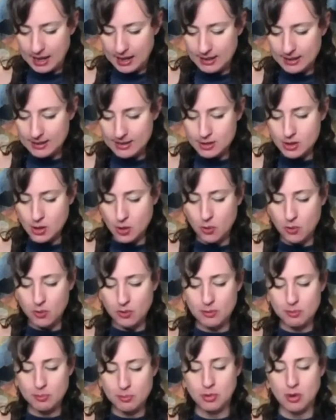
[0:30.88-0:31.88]
So
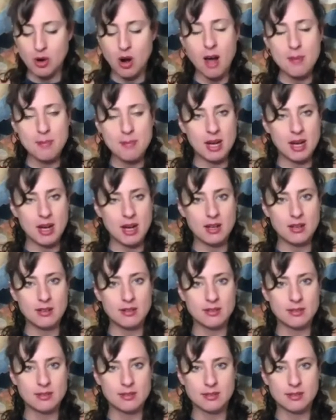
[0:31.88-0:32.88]
Brahma,
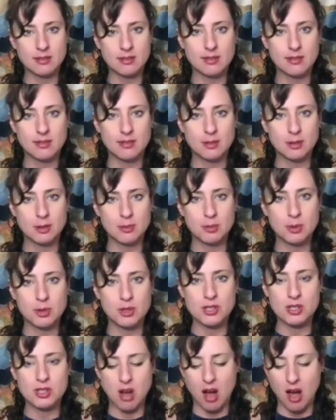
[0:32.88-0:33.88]
the
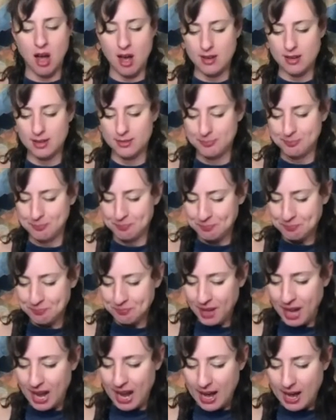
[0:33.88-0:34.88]
Buddhist god,
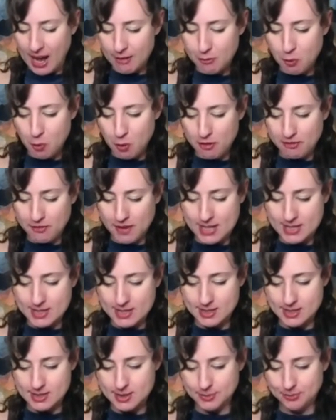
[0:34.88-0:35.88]
had four
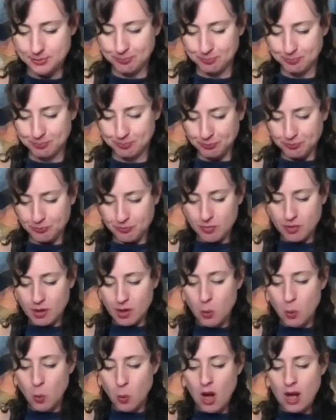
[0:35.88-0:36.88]
faces.
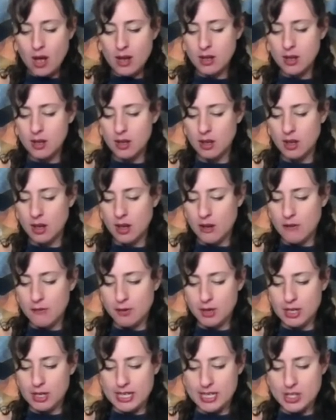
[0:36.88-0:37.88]
One
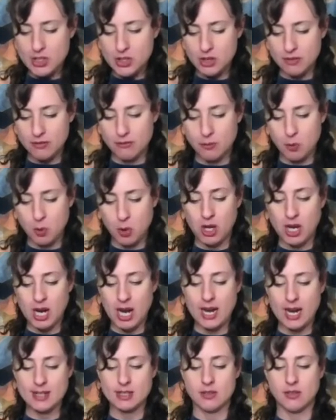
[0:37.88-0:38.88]
for each of four
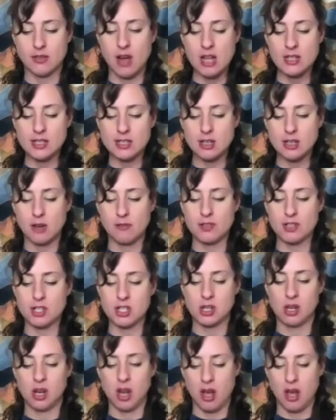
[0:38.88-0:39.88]
kinds of unselfish
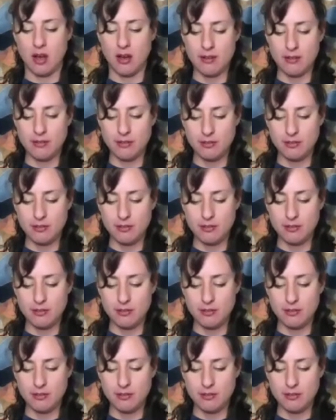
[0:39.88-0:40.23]
love